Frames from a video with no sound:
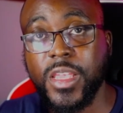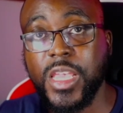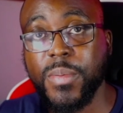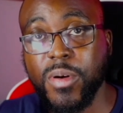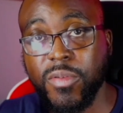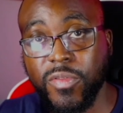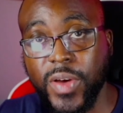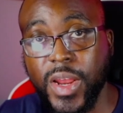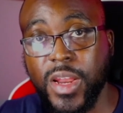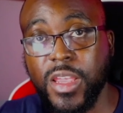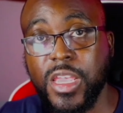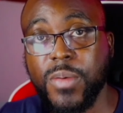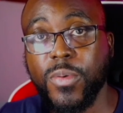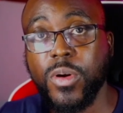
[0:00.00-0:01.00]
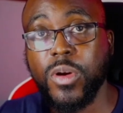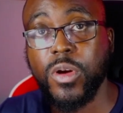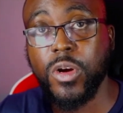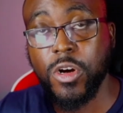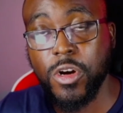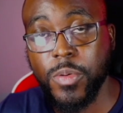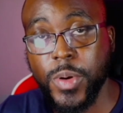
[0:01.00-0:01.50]
keep on fighting, keep on
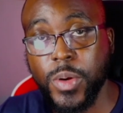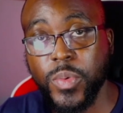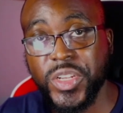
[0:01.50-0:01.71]
going with